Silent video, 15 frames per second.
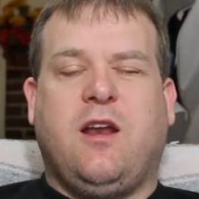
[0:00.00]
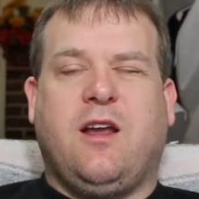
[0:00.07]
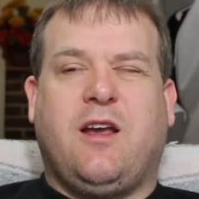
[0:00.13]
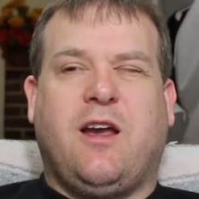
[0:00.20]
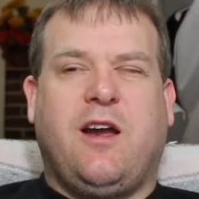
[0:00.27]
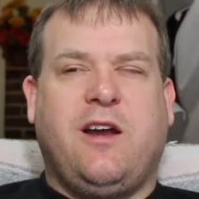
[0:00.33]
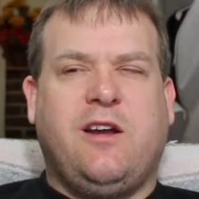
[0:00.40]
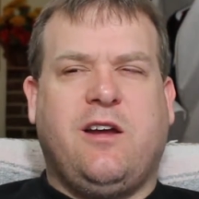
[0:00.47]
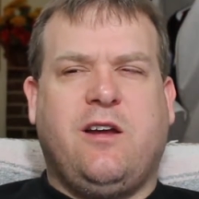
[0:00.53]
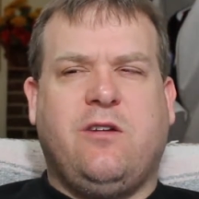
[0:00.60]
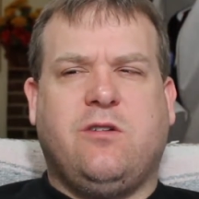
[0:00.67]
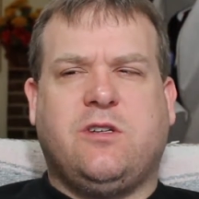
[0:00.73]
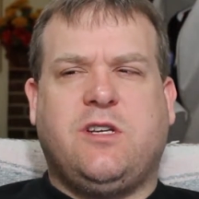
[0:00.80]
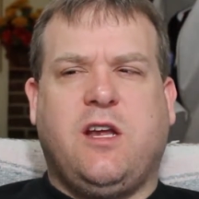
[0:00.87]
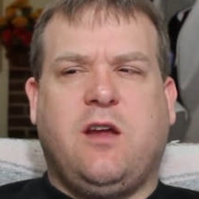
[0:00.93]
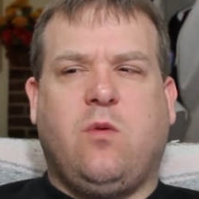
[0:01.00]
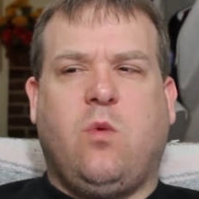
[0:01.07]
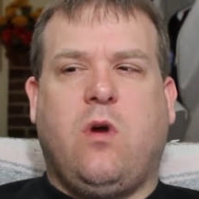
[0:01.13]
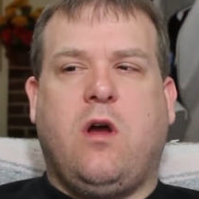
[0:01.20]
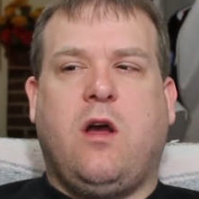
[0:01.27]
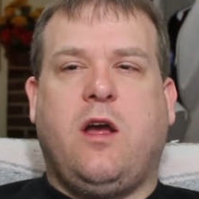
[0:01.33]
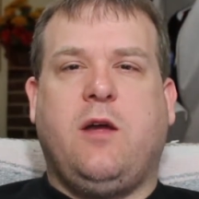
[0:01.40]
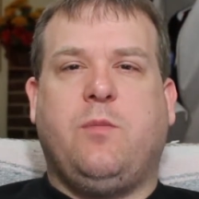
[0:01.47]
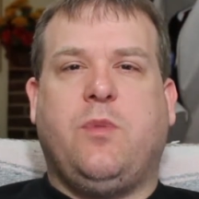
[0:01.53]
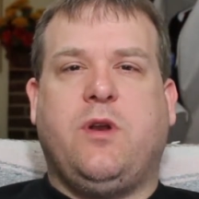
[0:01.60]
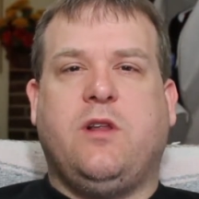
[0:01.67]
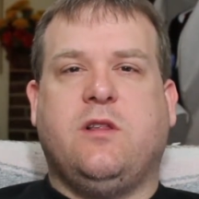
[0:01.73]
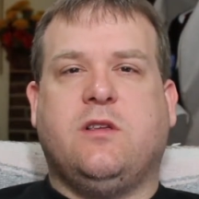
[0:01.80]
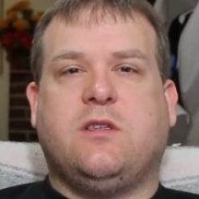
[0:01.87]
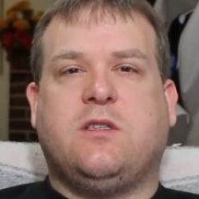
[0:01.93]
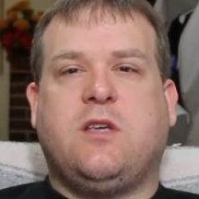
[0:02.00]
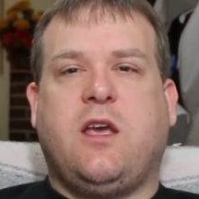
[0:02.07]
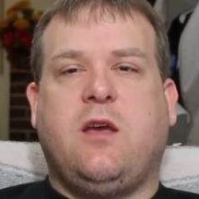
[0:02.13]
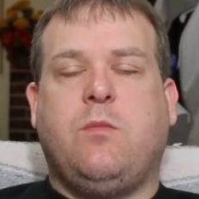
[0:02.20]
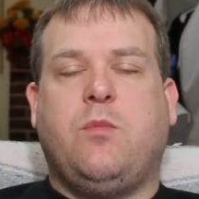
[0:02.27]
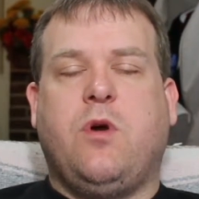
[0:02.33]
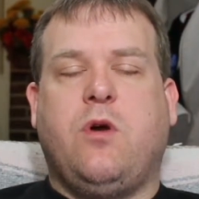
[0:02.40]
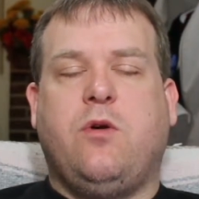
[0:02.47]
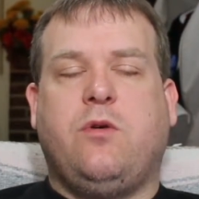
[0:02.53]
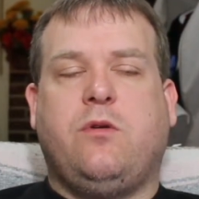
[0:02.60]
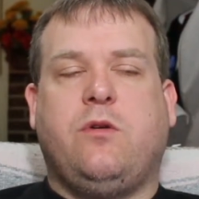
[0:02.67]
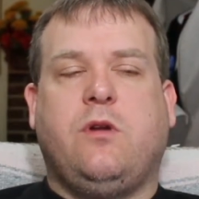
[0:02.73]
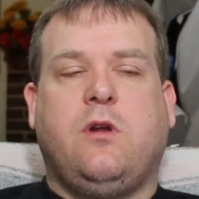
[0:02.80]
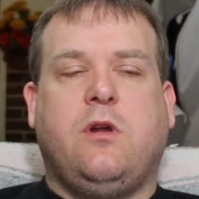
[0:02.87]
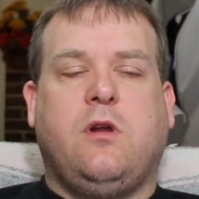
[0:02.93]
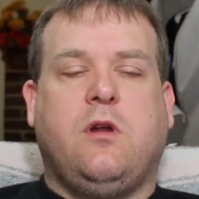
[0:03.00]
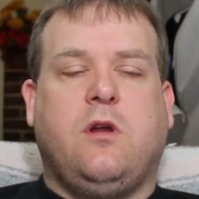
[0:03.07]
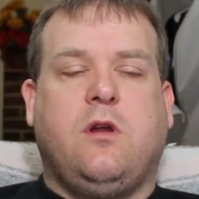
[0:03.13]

And I kind of understand why, but in the same boat,